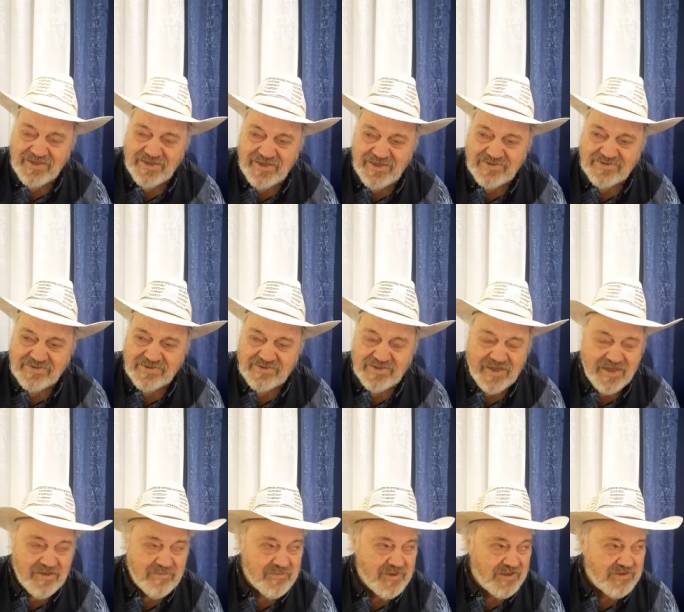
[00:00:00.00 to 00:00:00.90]
He said,
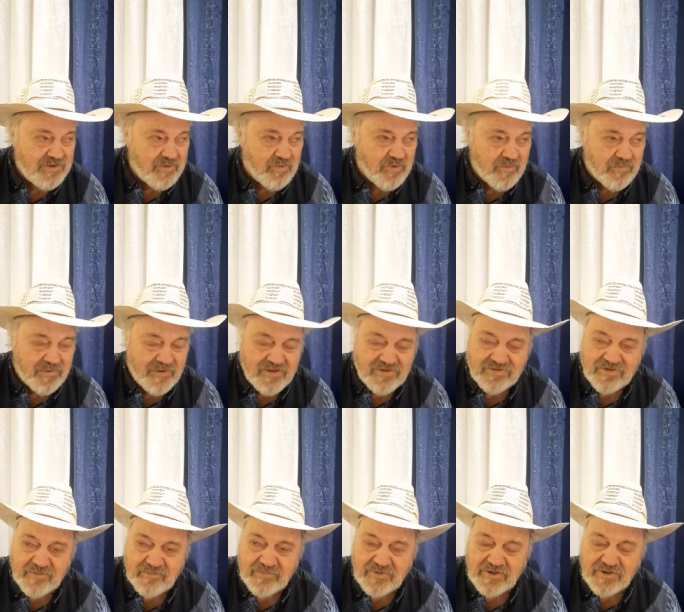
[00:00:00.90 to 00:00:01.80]
"Hey man, you want to play
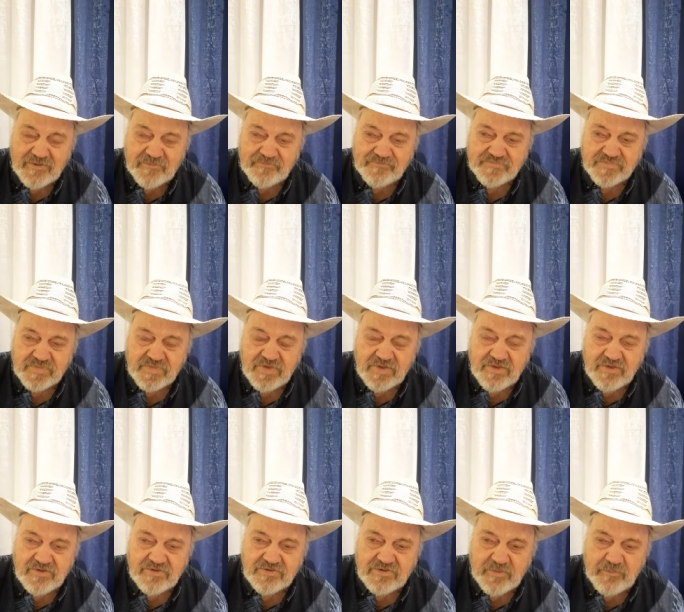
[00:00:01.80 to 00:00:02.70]
some
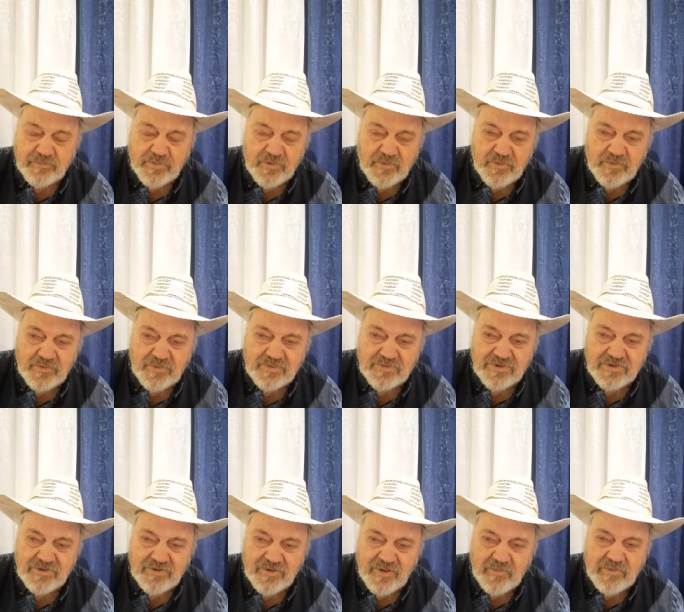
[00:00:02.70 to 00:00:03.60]
uh, some pool?
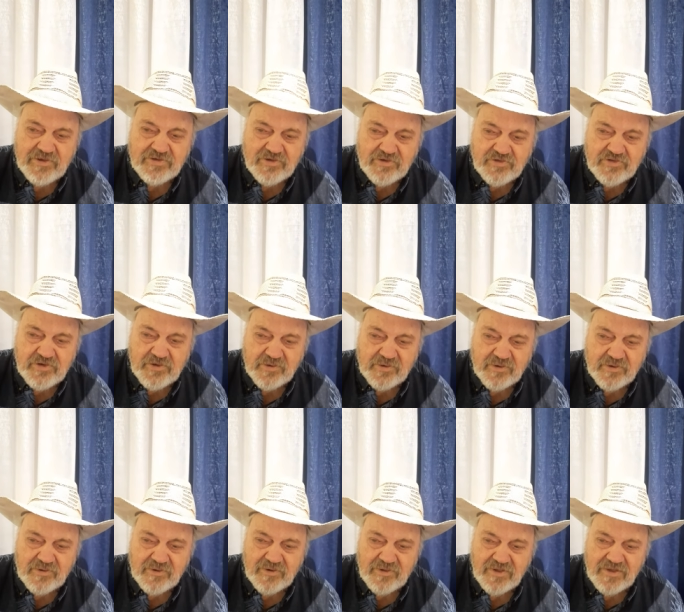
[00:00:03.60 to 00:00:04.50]
You know, I mean some
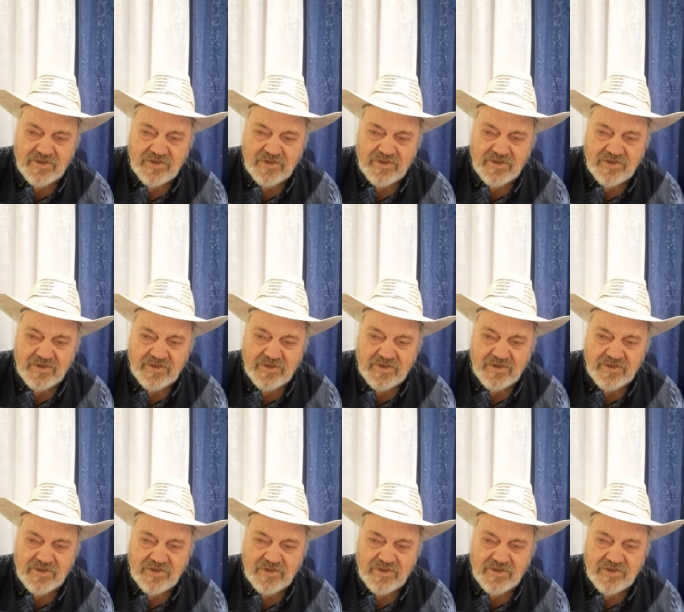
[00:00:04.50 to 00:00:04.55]
snooker."